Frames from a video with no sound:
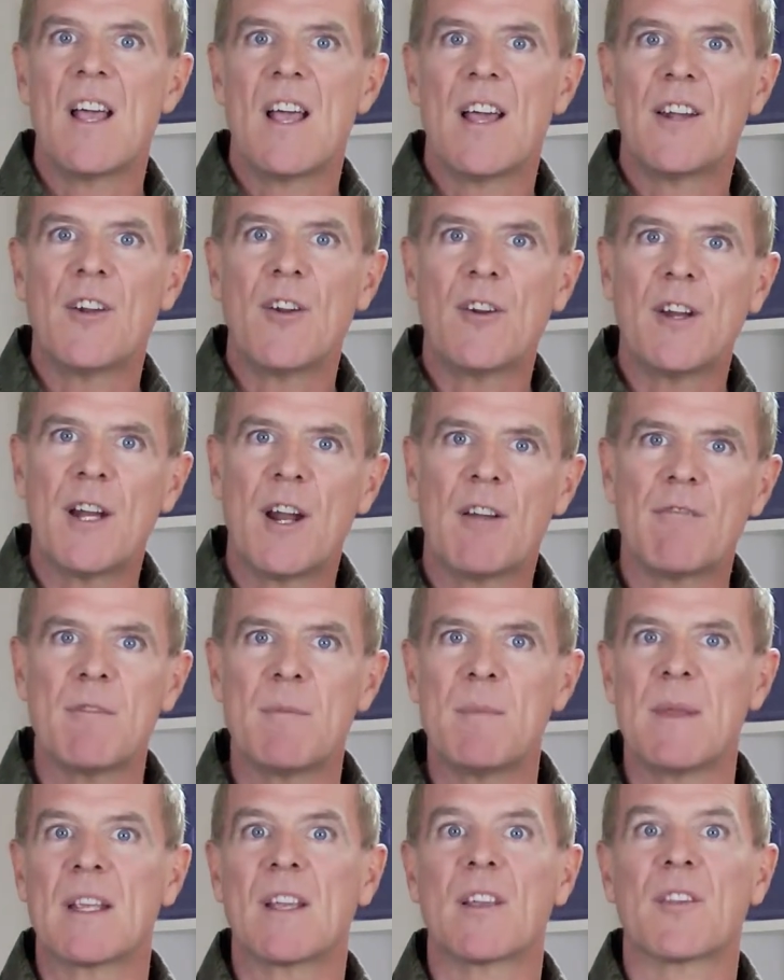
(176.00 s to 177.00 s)
and not enough
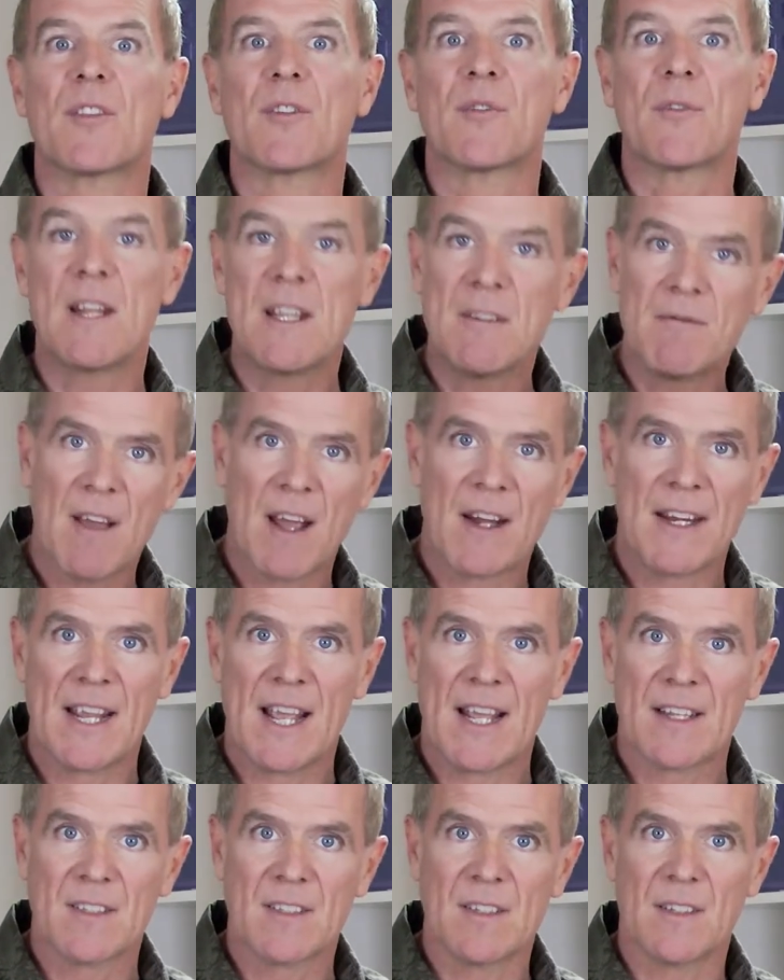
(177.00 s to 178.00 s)
omega-3 fatty
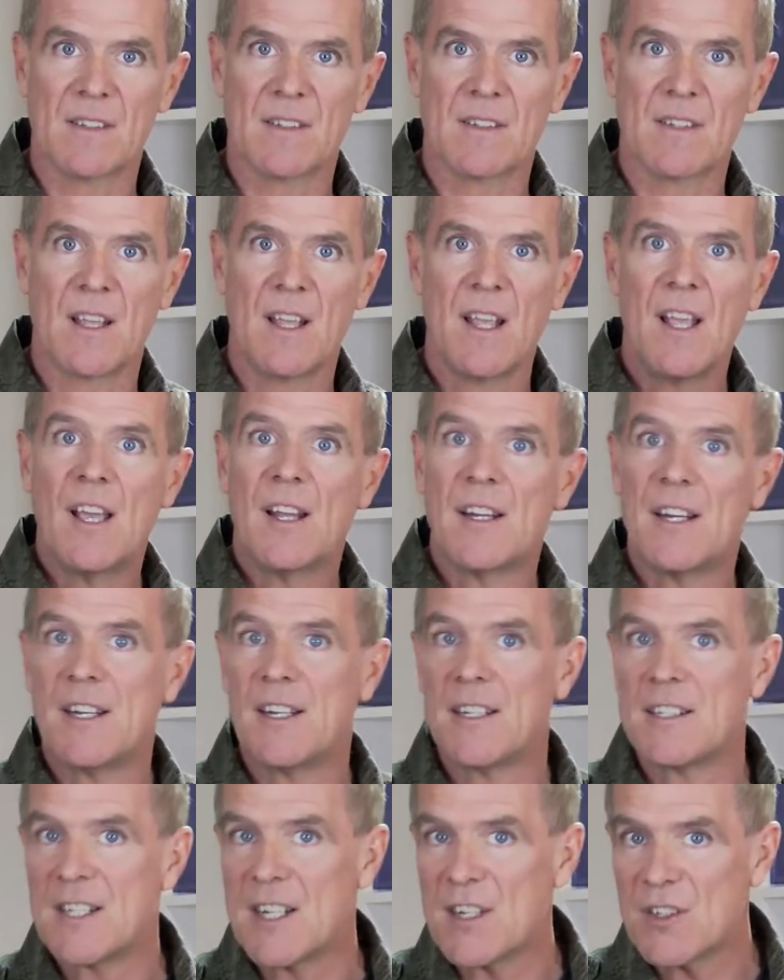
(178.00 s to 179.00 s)
acids. And in
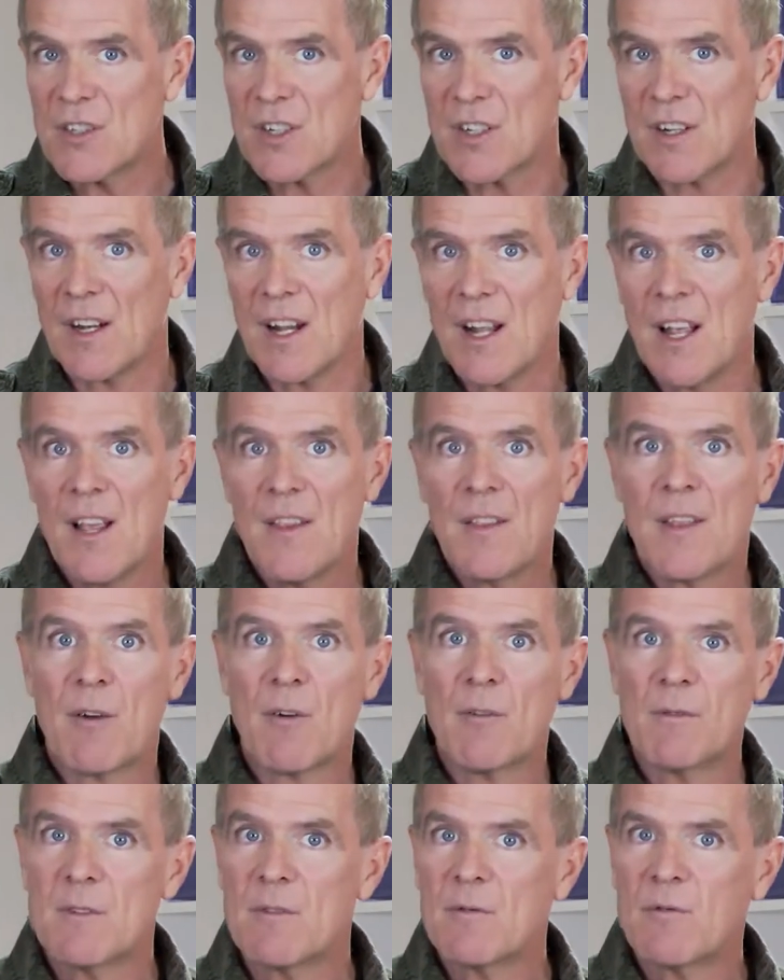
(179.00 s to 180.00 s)
addition, they're
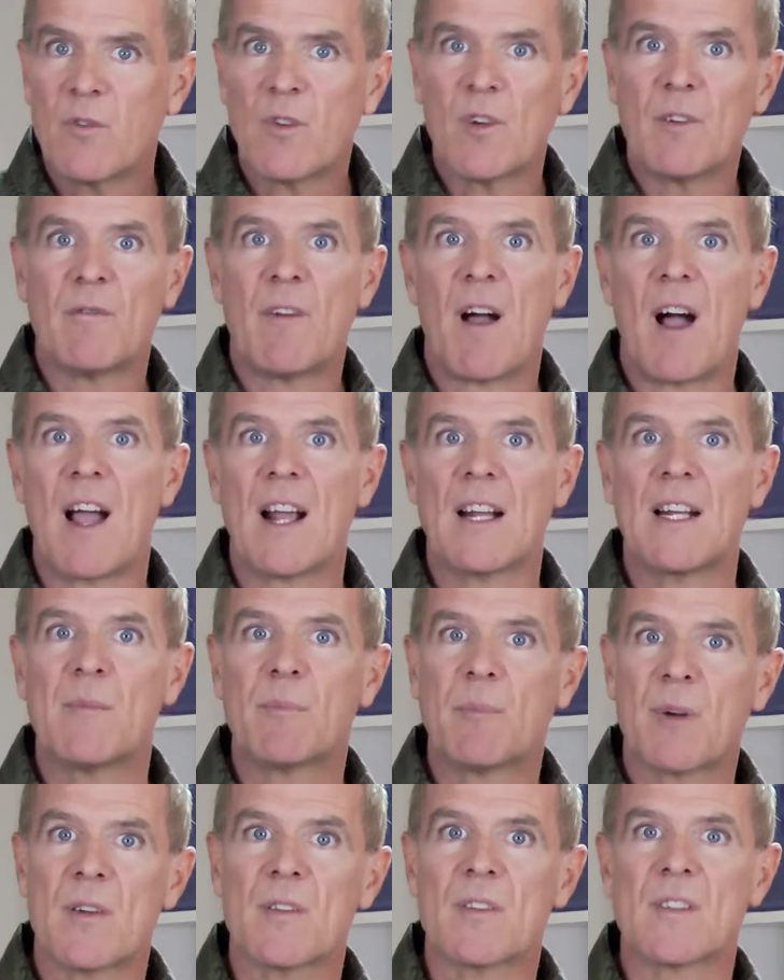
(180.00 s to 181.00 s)
often full of highly
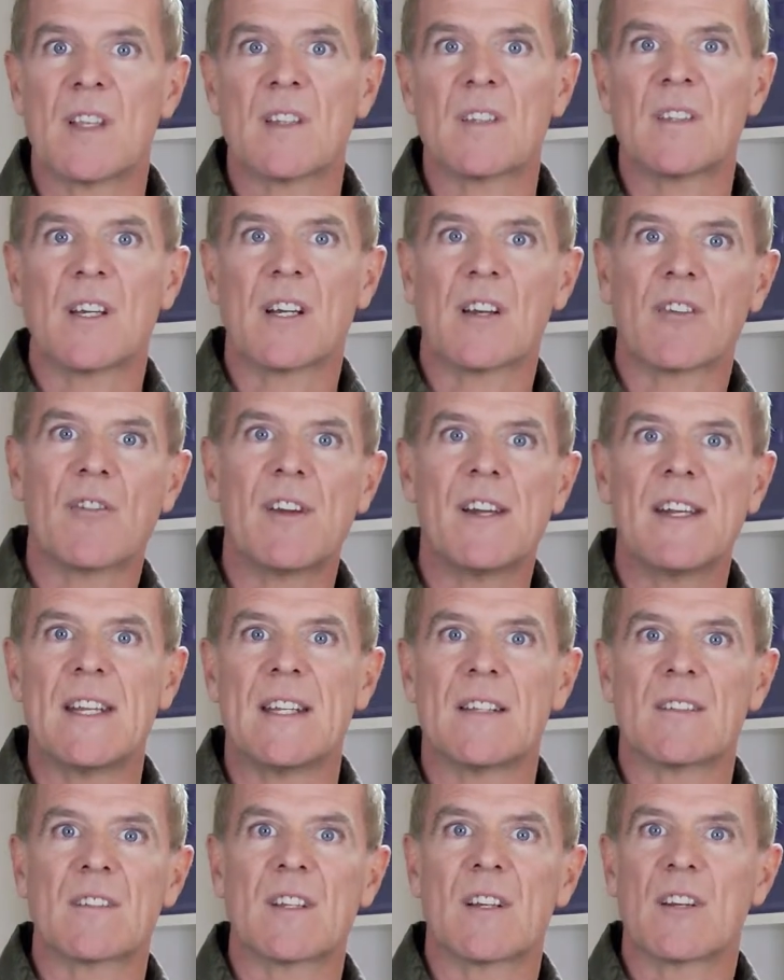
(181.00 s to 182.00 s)
processed
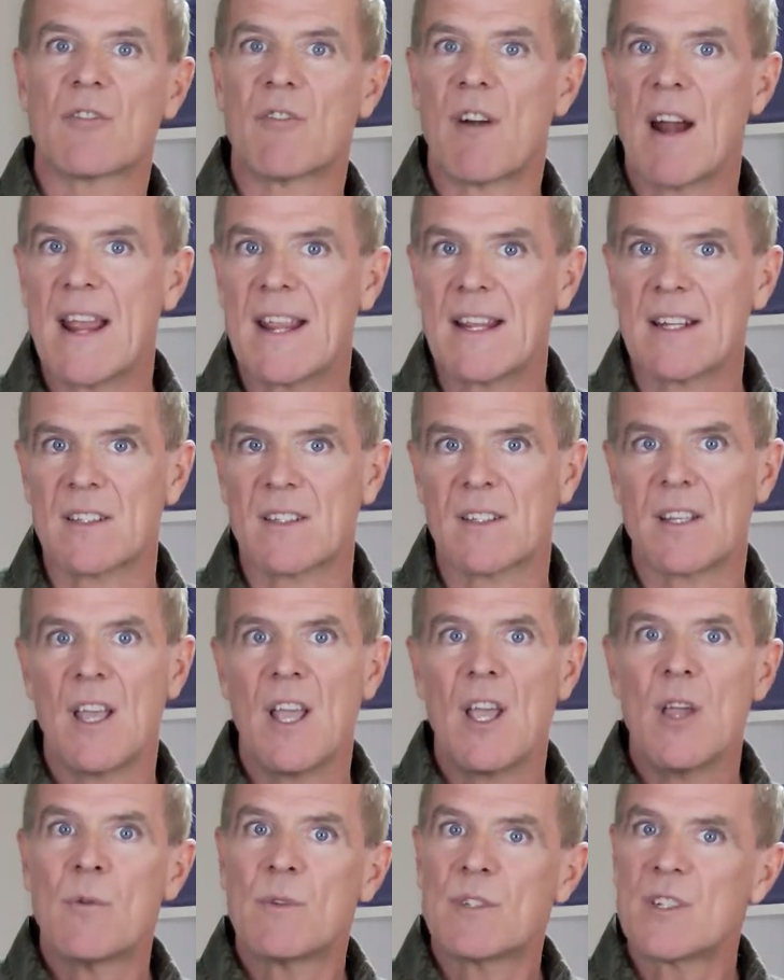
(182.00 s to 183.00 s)
ingredients and grains,
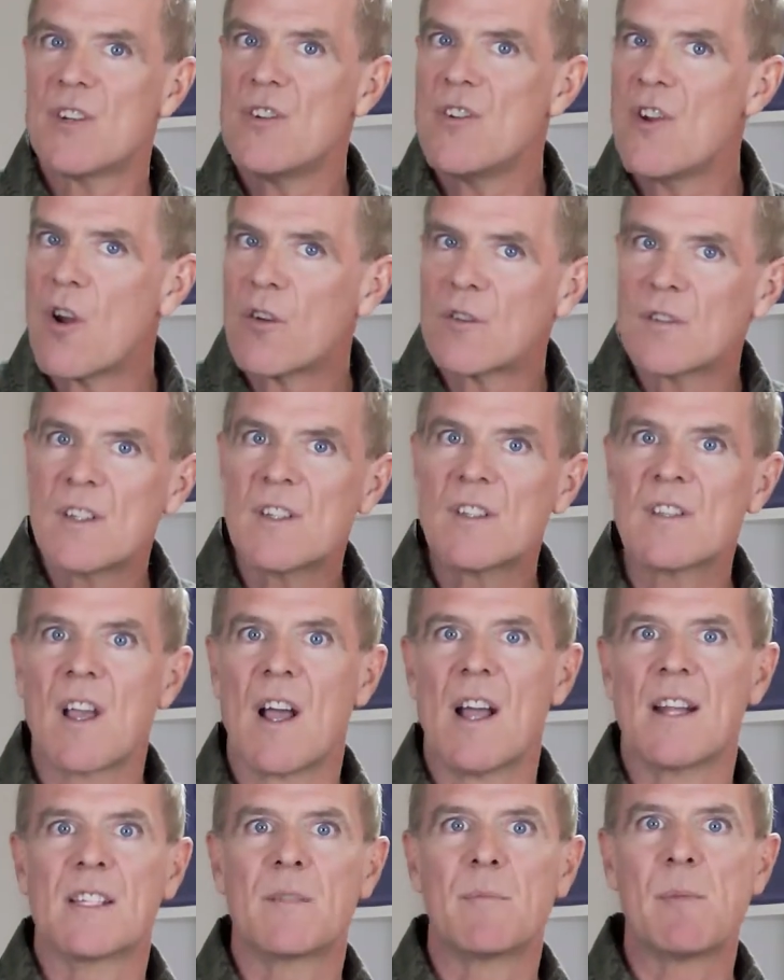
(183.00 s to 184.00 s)
which are not
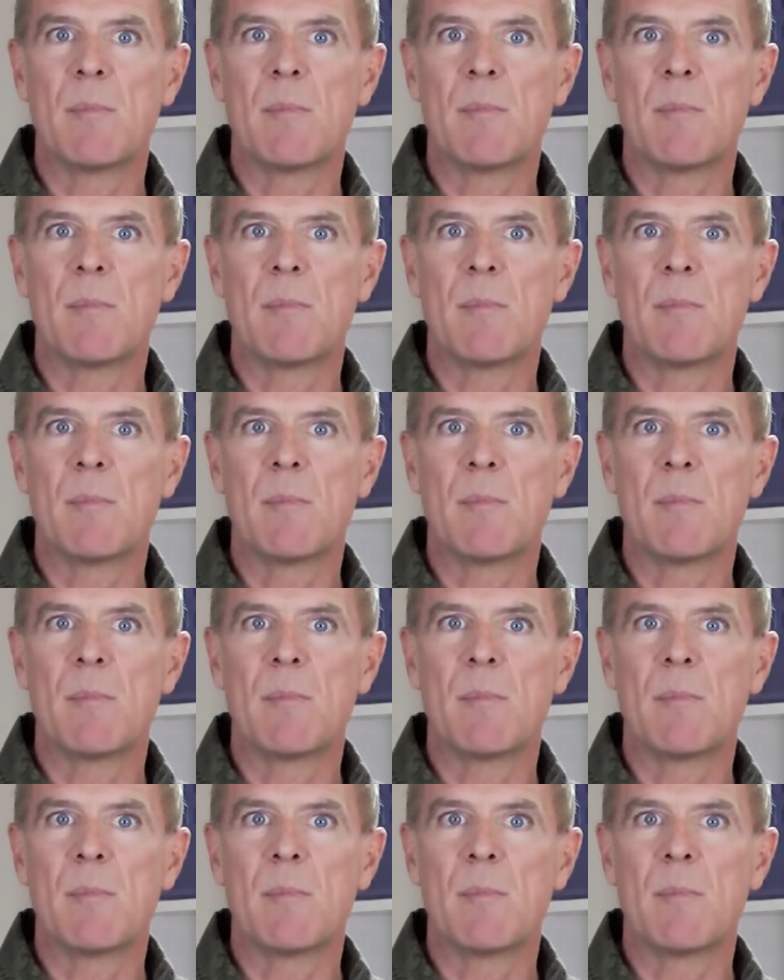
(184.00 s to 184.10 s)
designed to be